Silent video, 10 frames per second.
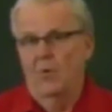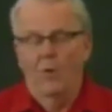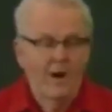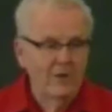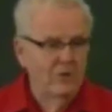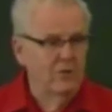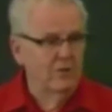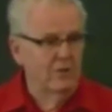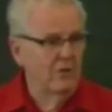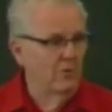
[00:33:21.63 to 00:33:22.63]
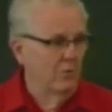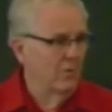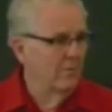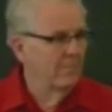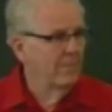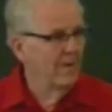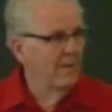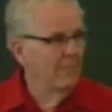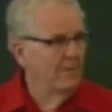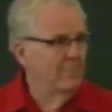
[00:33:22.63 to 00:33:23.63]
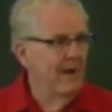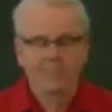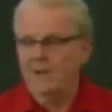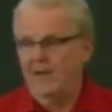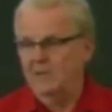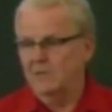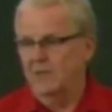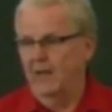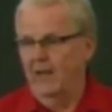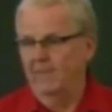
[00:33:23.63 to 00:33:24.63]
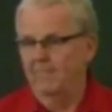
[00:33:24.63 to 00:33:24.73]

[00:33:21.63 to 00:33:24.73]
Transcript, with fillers: Why shouldn't you be baptized today?